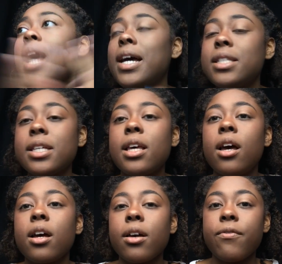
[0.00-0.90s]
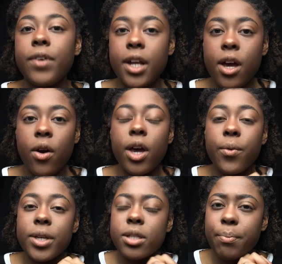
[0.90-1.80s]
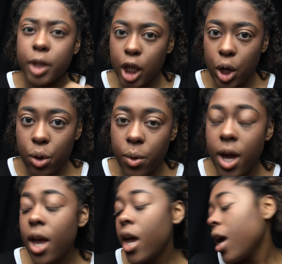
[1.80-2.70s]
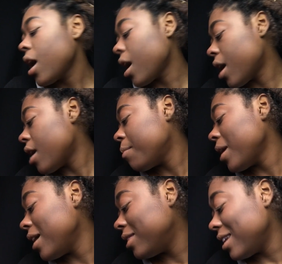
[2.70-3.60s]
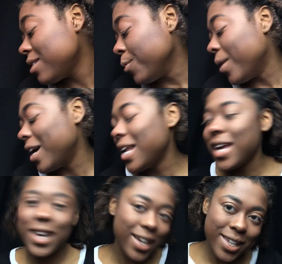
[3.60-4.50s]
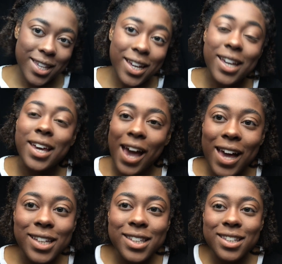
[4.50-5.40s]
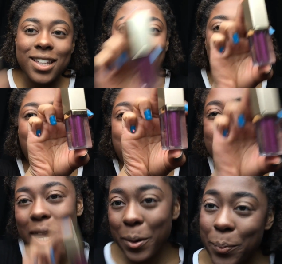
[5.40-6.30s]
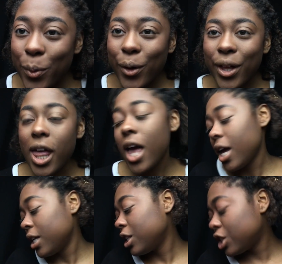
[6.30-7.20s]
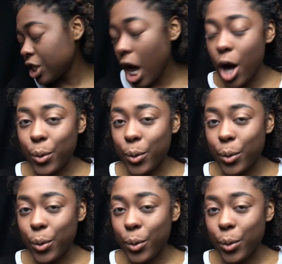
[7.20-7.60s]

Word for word: Last video, it was blue. Um, and this one is, guess, purple. So,